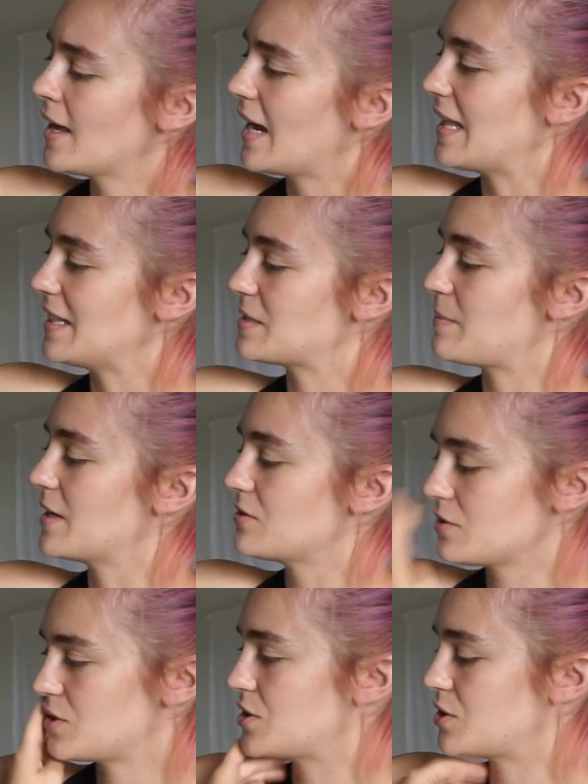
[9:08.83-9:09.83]
and these pants
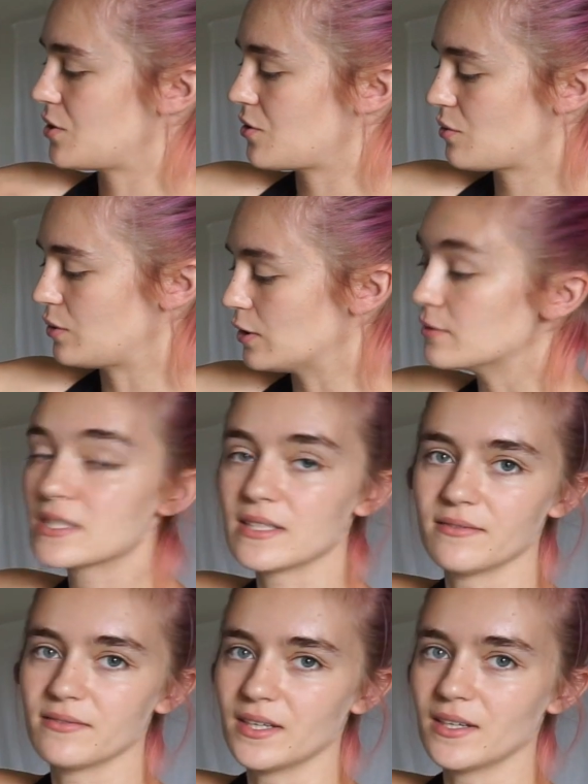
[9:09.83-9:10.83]
are so loosely
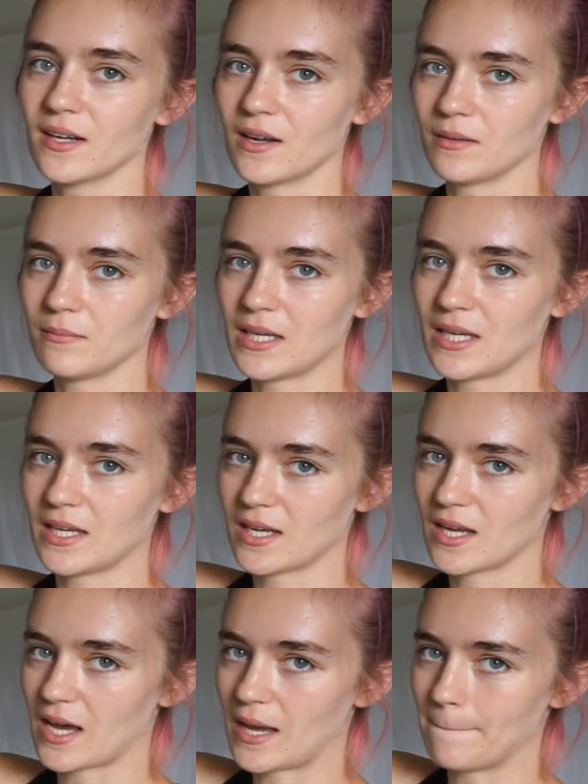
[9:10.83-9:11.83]
fitted on
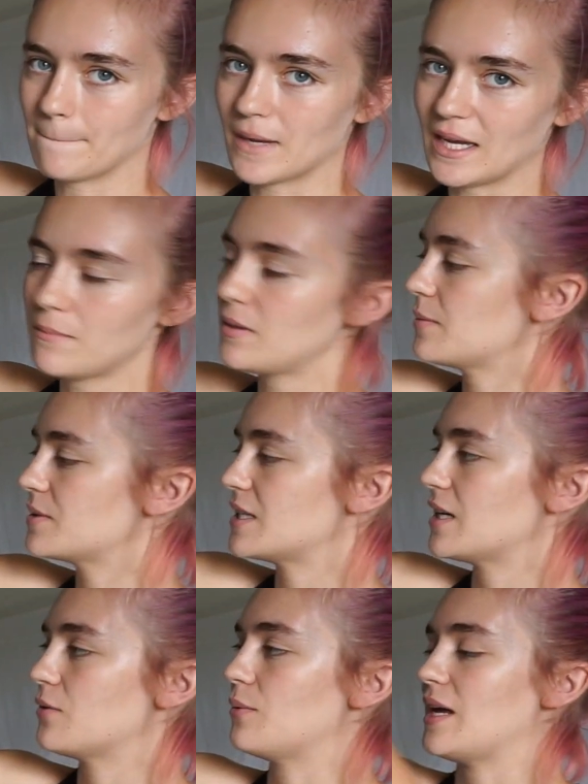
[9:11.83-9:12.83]
me, I might be able to
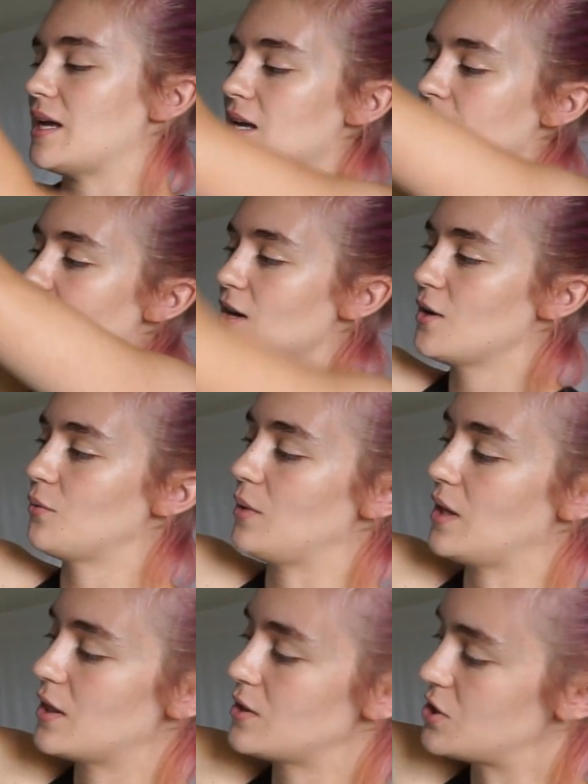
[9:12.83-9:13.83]
get away
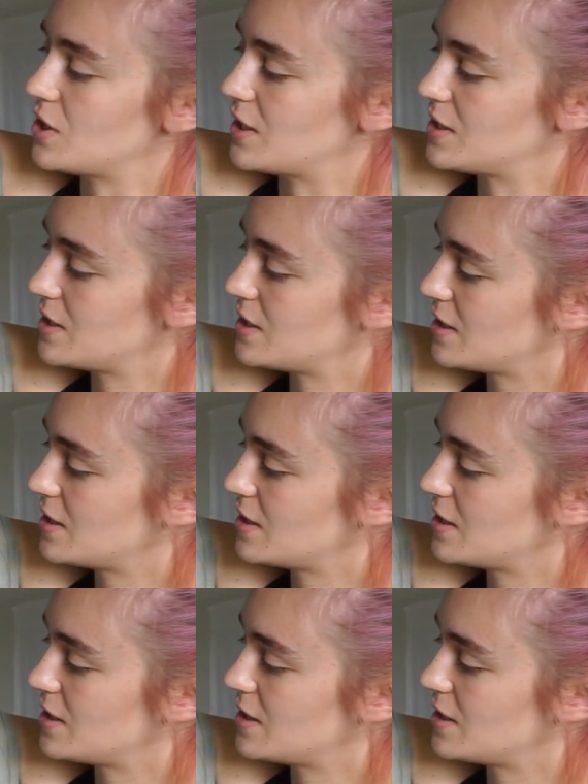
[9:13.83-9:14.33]
with just